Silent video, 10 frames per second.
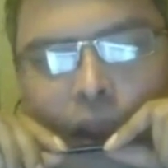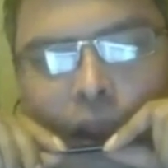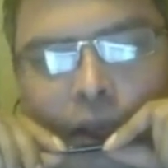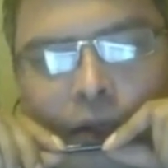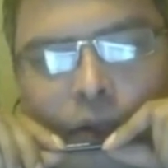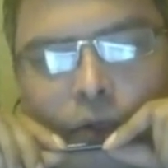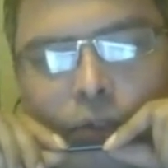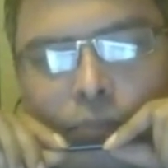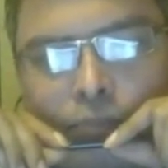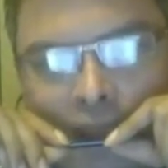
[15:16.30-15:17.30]
And
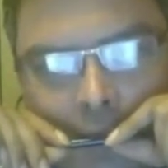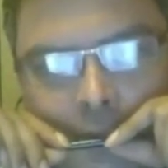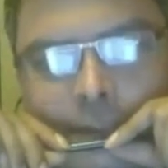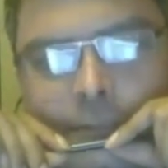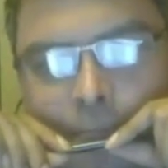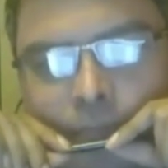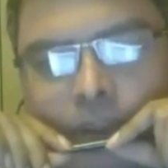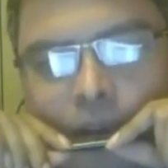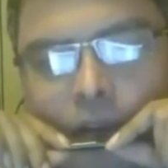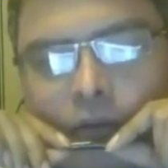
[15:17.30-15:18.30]
yes,
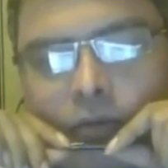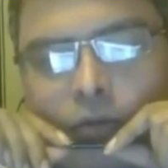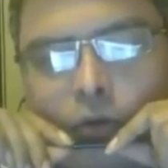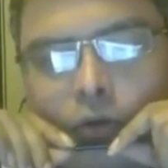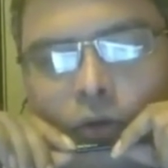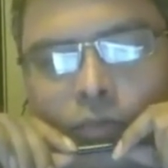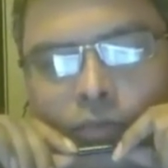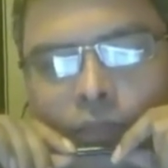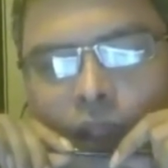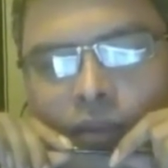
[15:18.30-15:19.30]
so
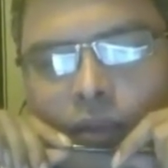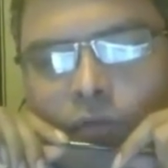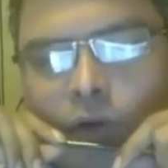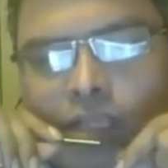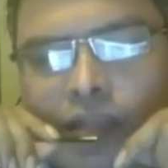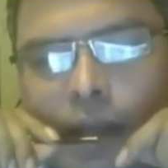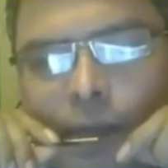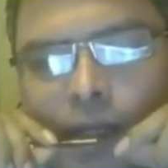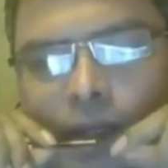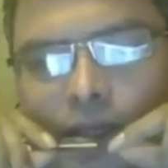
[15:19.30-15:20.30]
I think what is
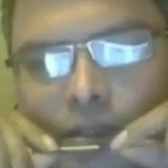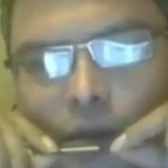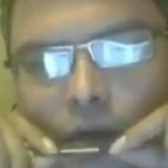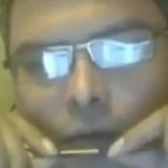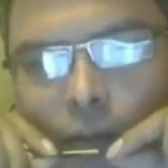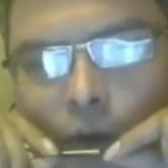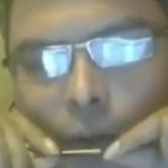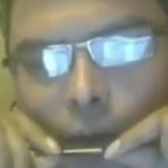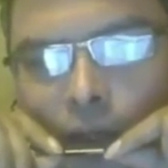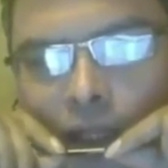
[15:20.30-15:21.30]
happening is
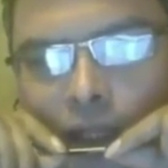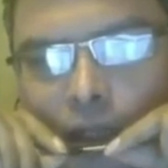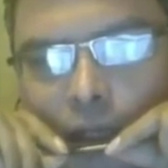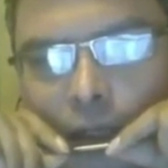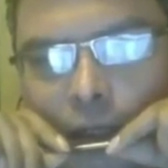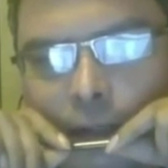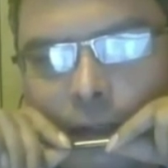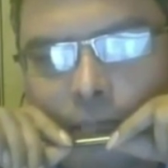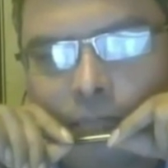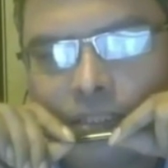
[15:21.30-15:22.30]
probably
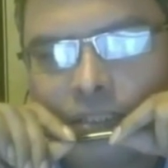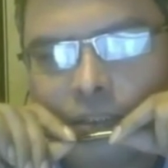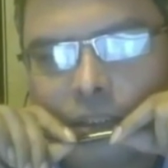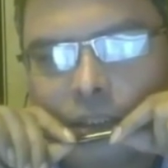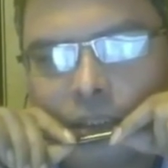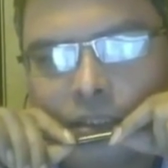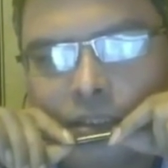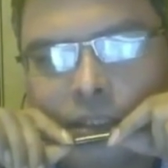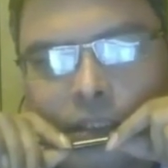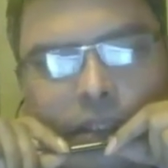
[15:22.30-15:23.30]

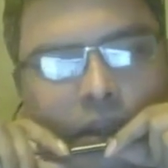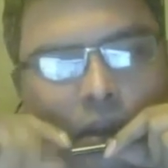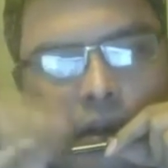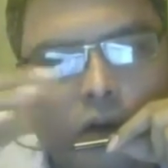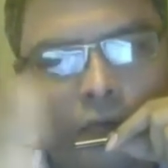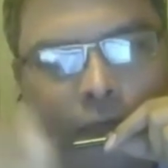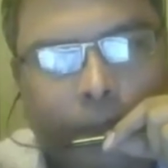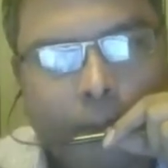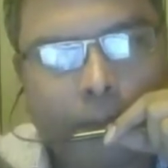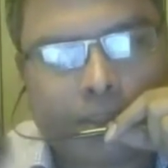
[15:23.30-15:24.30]
still there are a lot of
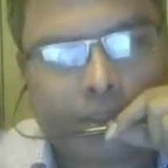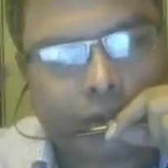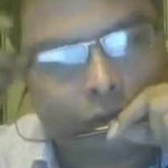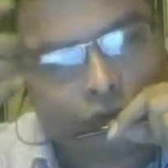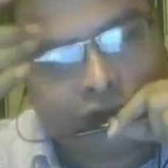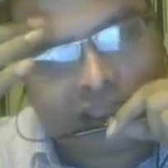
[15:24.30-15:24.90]
members who does